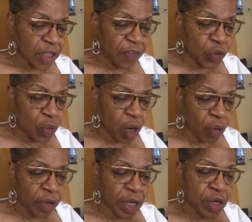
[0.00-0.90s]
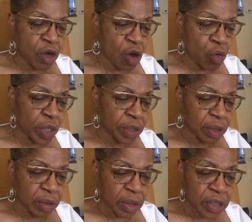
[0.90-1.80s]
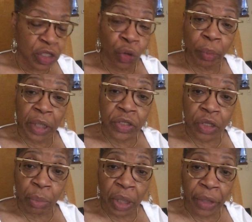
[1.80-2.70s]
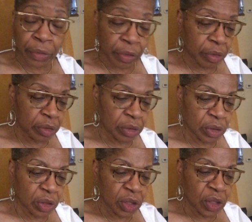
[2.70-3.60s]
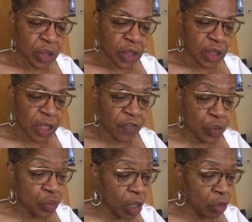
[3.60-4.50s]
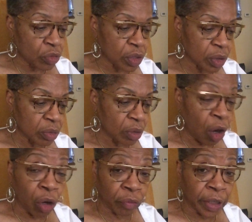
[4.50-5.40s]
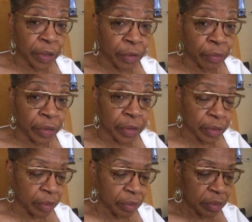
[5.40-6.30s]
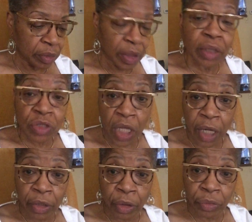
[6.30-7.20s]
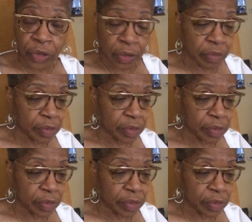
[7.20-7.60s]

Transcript: If you already know it, so much the better. If you don't already know it, take note.